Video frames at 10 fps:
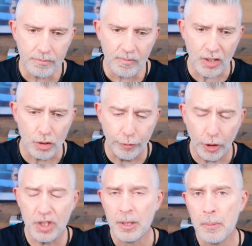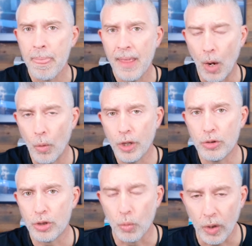So first, I want you
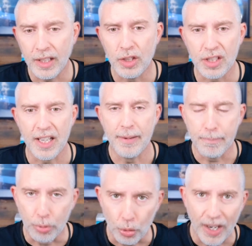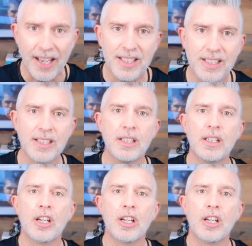to really just embrace,